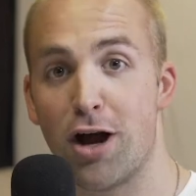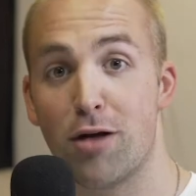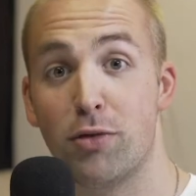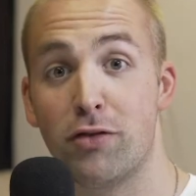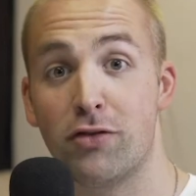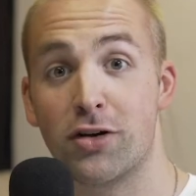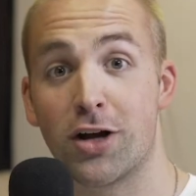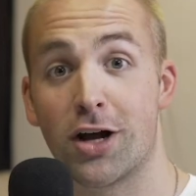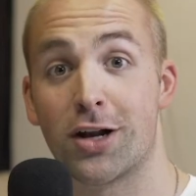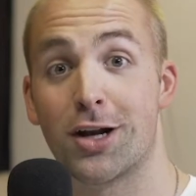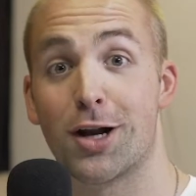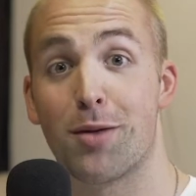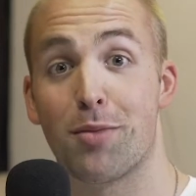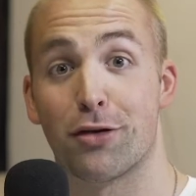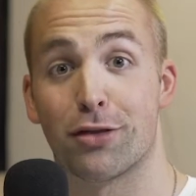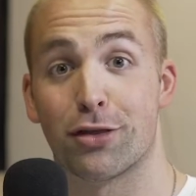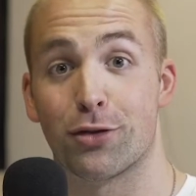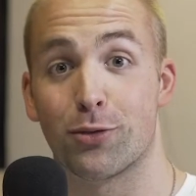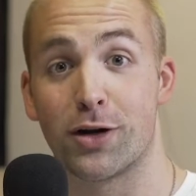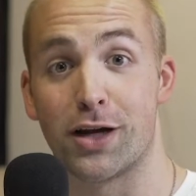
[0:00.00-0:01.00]
right, moving on to number
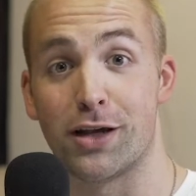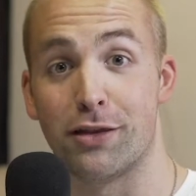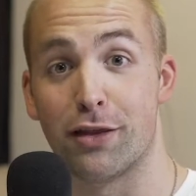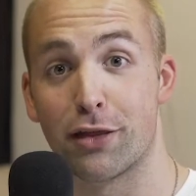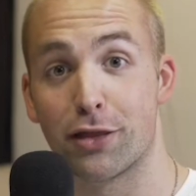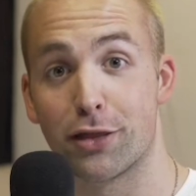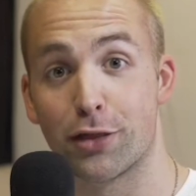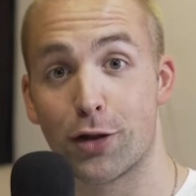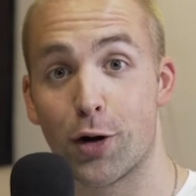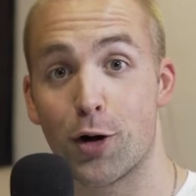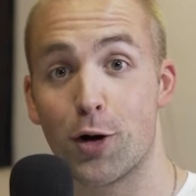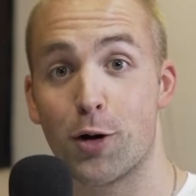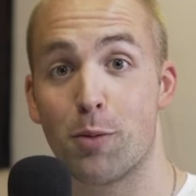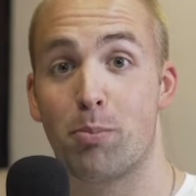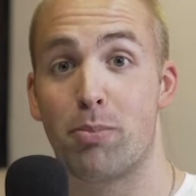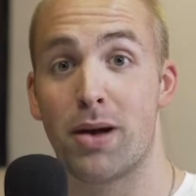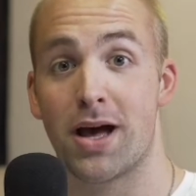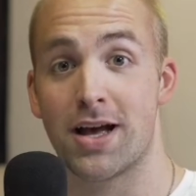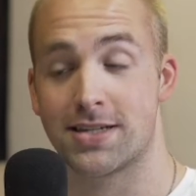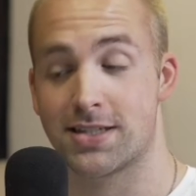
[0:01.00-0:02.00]
3. The third
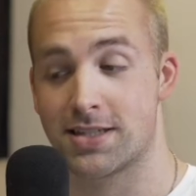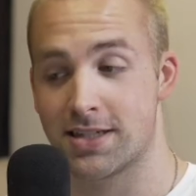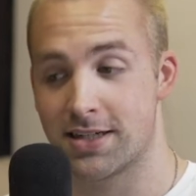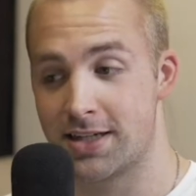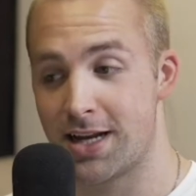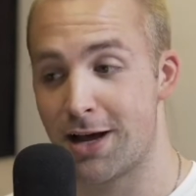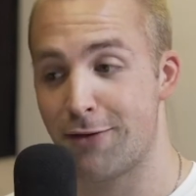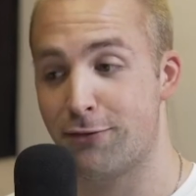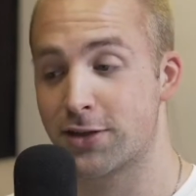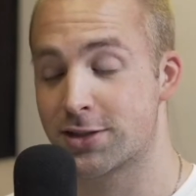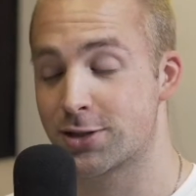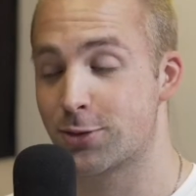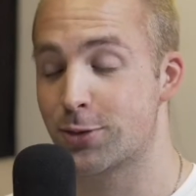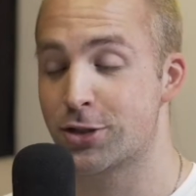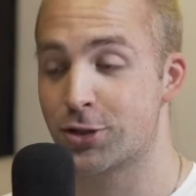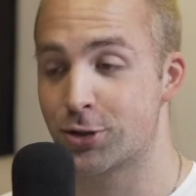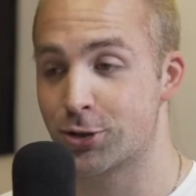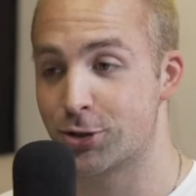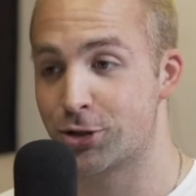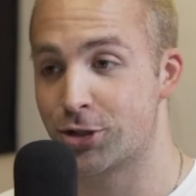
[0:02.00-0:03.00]
best Netflix
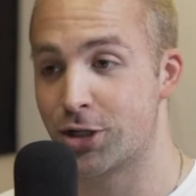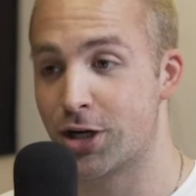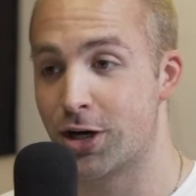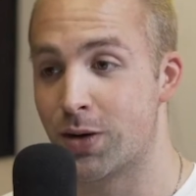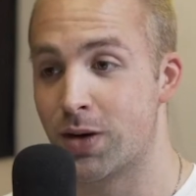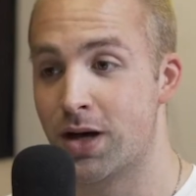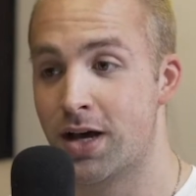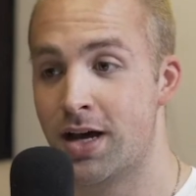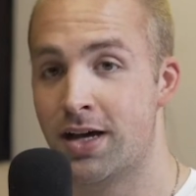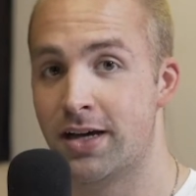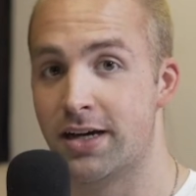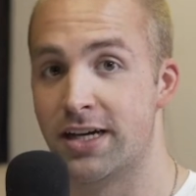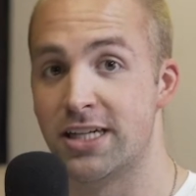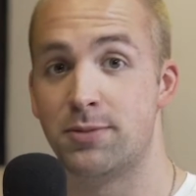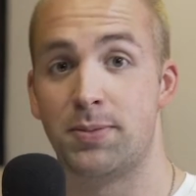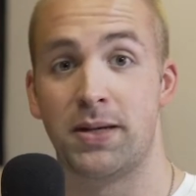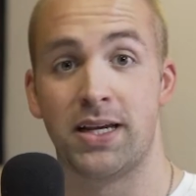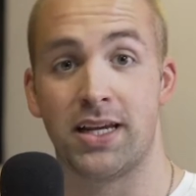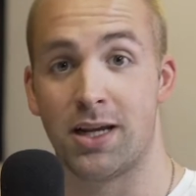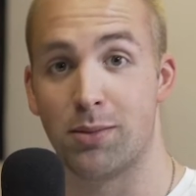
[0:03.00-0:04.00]
original show is
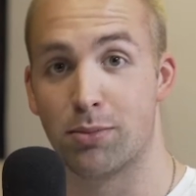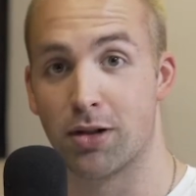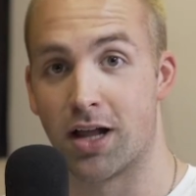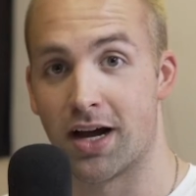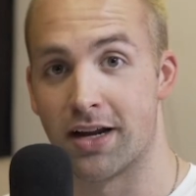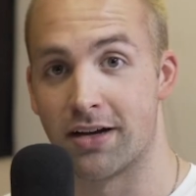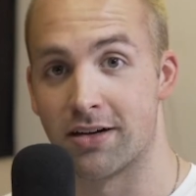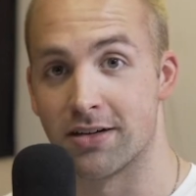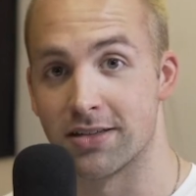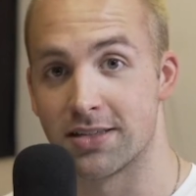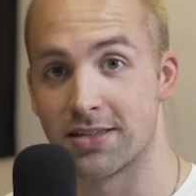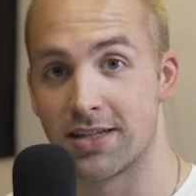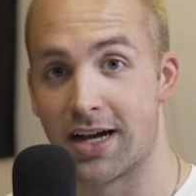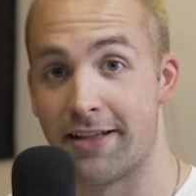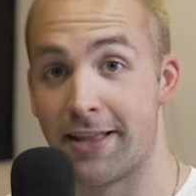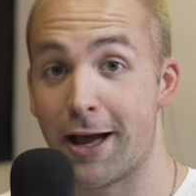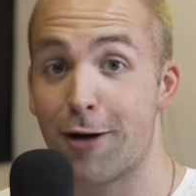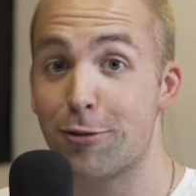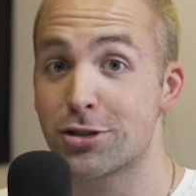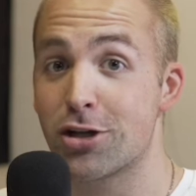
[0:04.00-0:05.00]
Peaky Blinders,
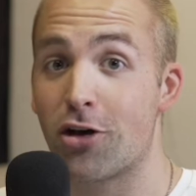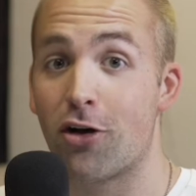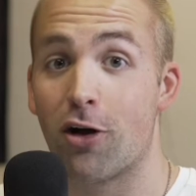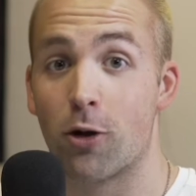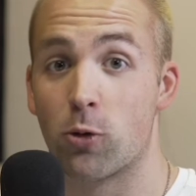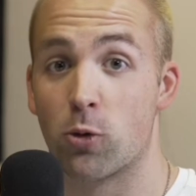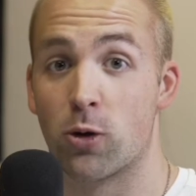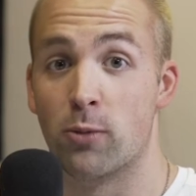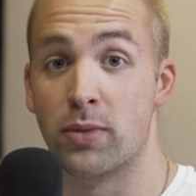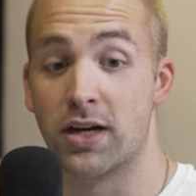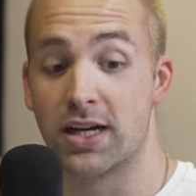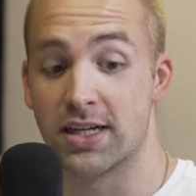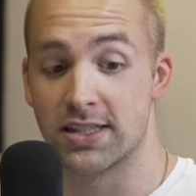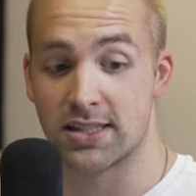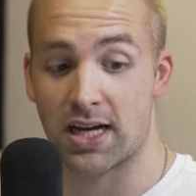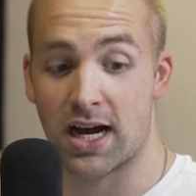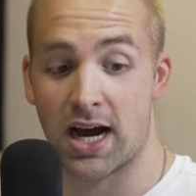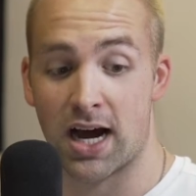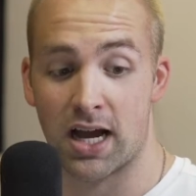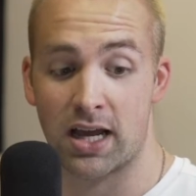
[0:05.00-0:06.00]
and that was a hard one because
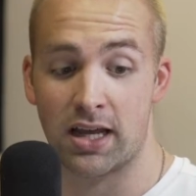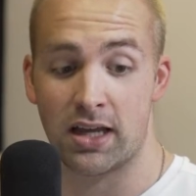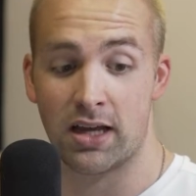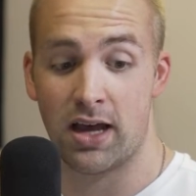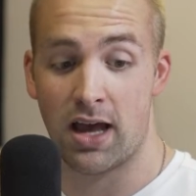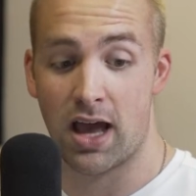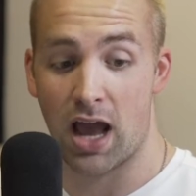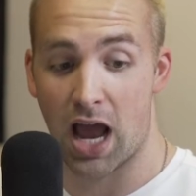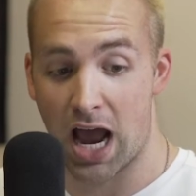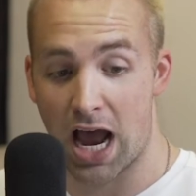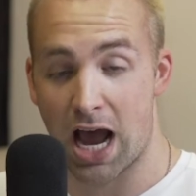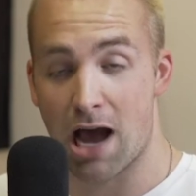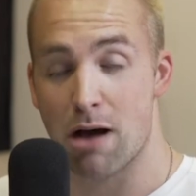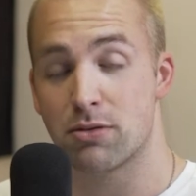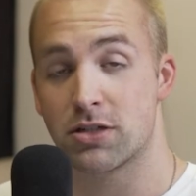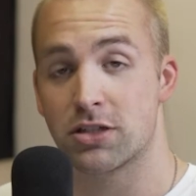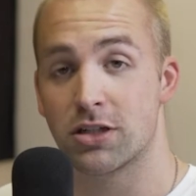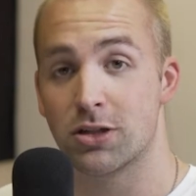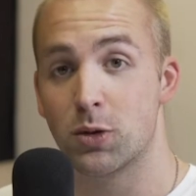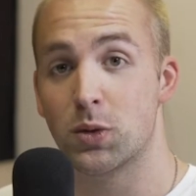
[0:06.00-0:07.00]
I
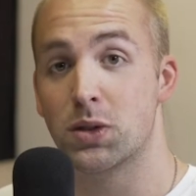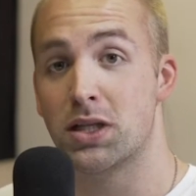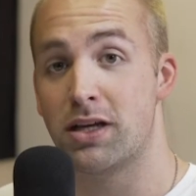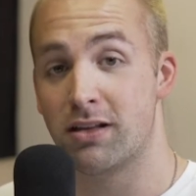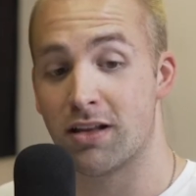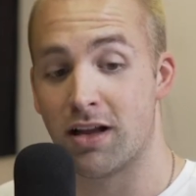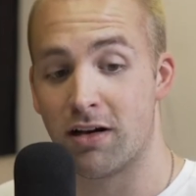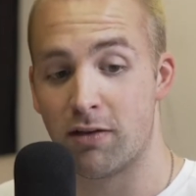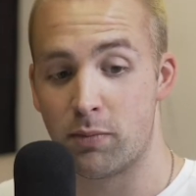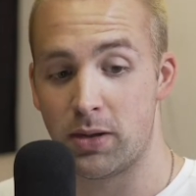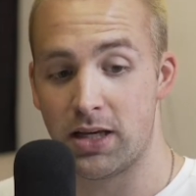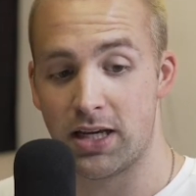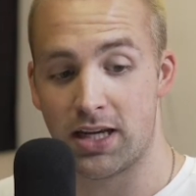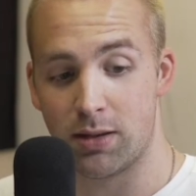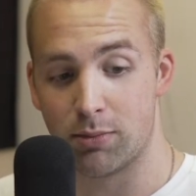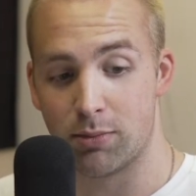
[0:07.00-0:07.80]
absolutely love Peaky